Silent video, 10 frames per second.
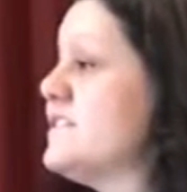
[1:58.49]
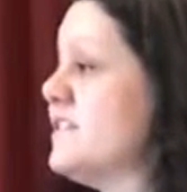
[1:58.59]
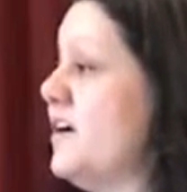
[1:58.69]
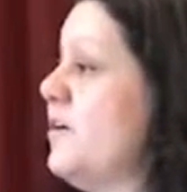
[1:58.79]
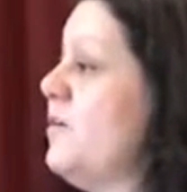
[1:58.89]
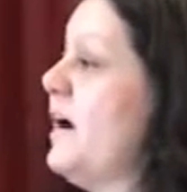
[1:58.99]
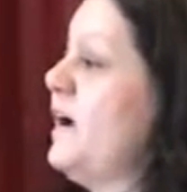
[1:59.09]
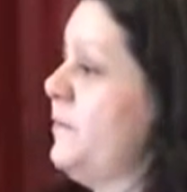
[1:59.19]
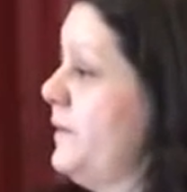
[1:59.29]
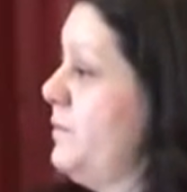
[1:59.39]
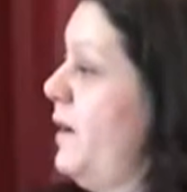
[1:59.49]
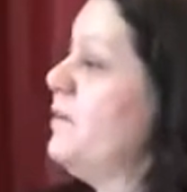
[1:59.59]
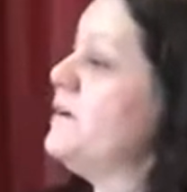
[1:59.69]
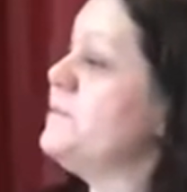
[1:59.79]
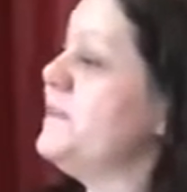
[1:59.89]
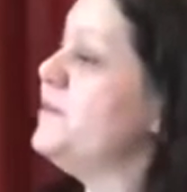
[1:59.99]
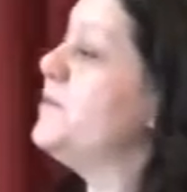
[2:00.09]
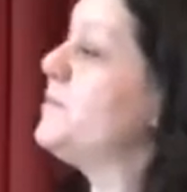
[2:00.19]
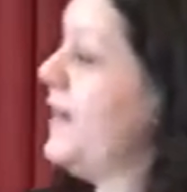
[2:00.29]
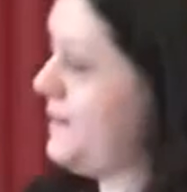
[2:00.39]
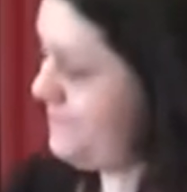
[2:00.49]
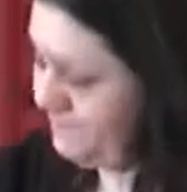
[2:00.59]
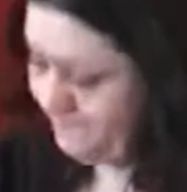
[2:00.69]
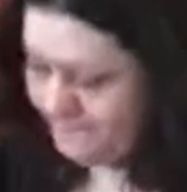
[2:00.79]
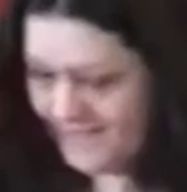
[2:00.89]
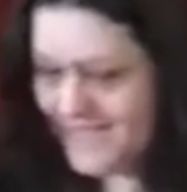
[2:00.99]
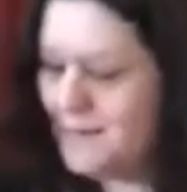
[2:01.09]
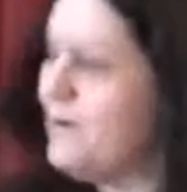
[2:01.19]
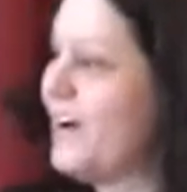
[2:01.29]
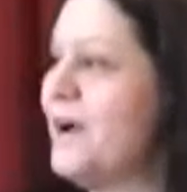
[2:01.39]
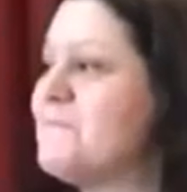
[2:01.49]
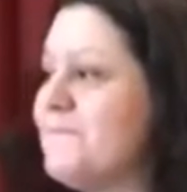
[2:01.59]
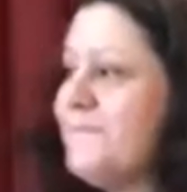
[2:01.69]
So we welcome you, Ryan. Please come on up.